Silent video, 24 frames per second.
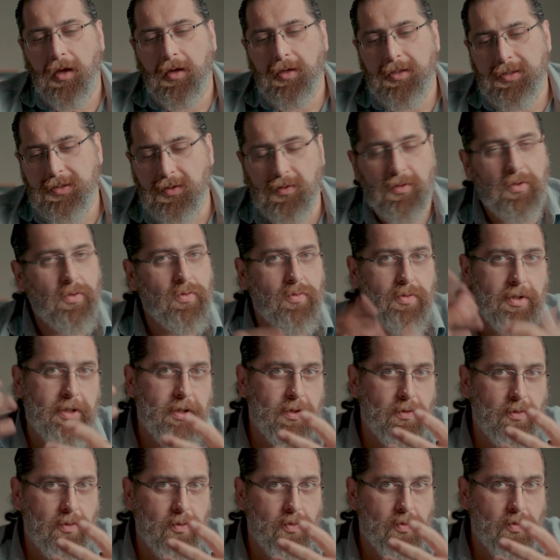So
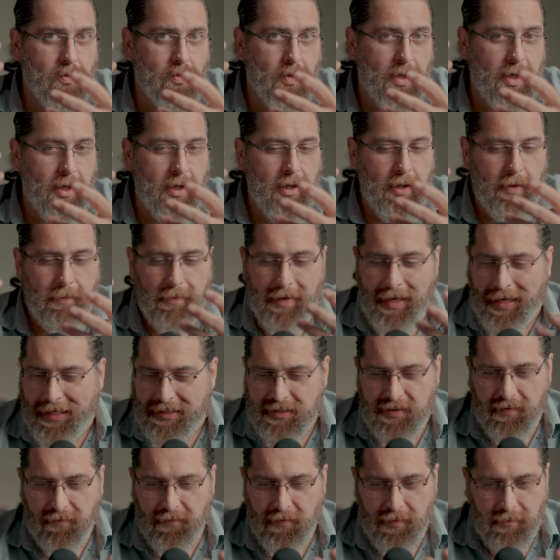you uh,
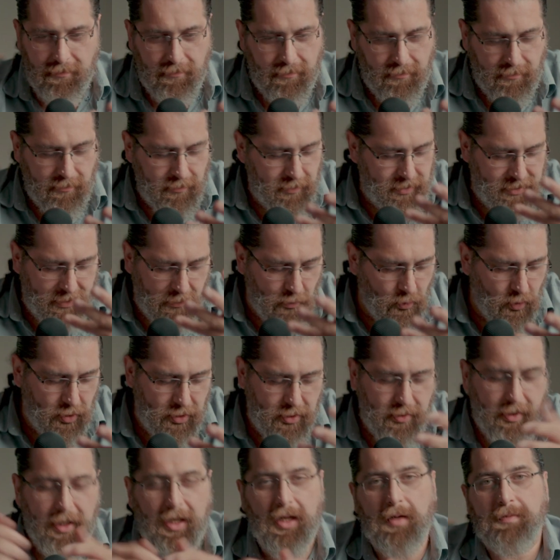ask for someone
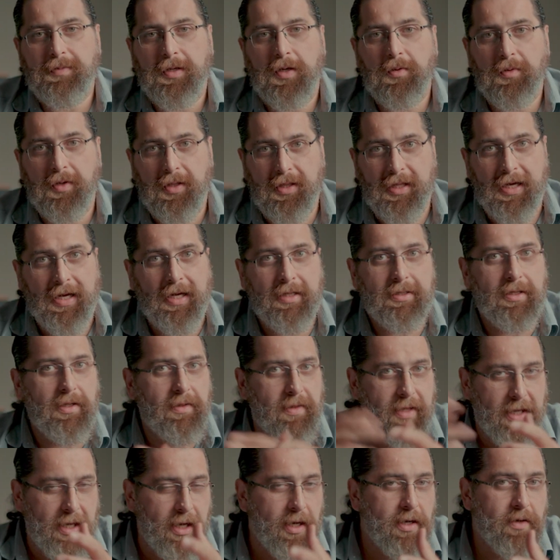to help you with that, and
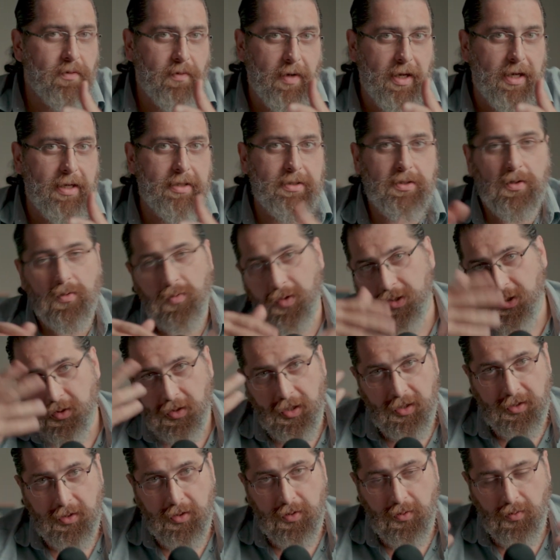they agree. So what you
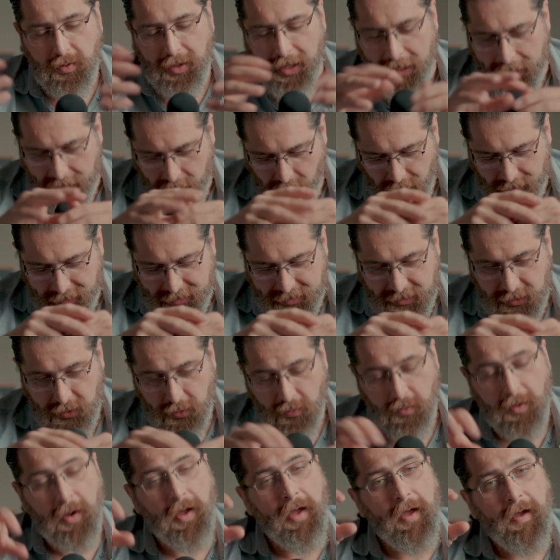need to do now is
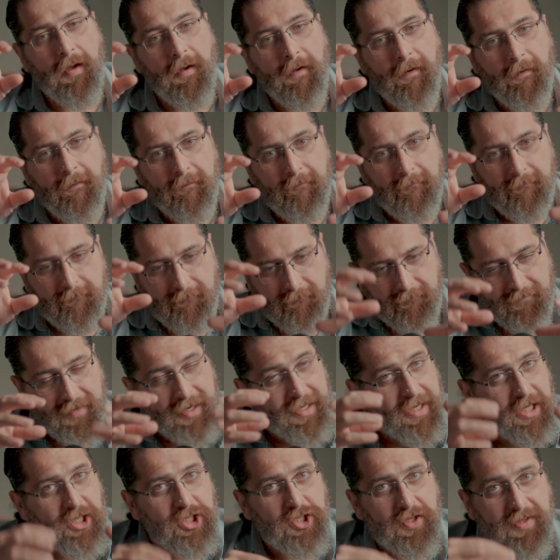to
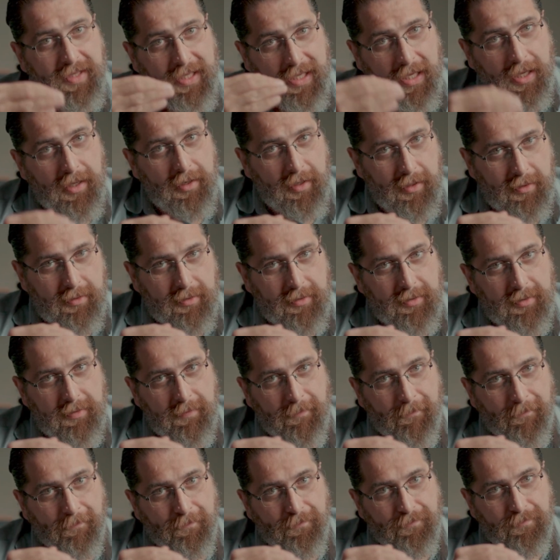finish the edit
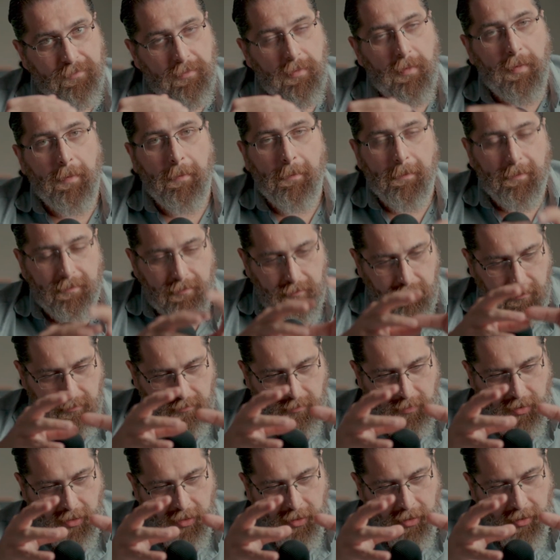
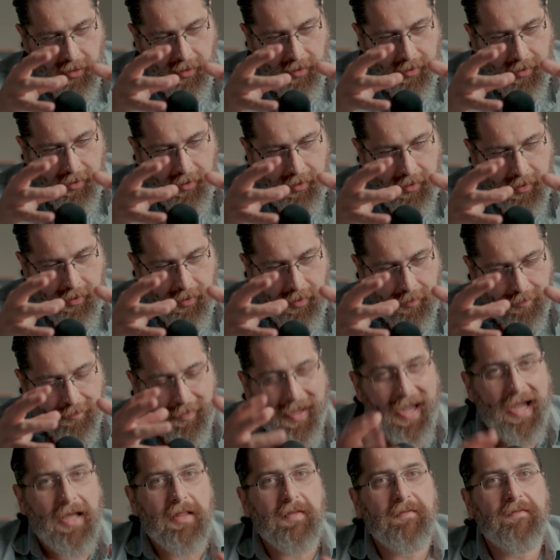uh,
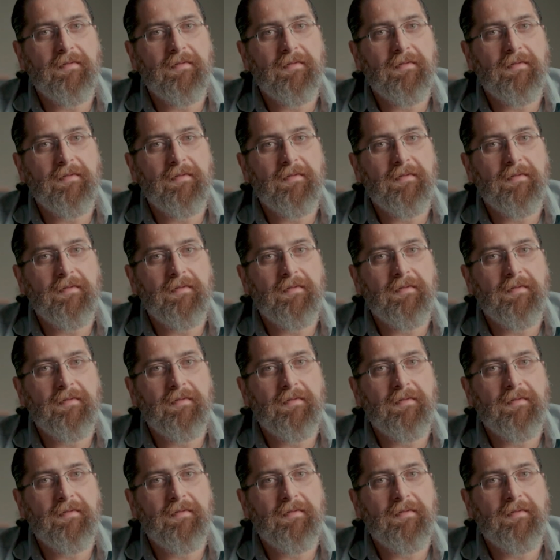back the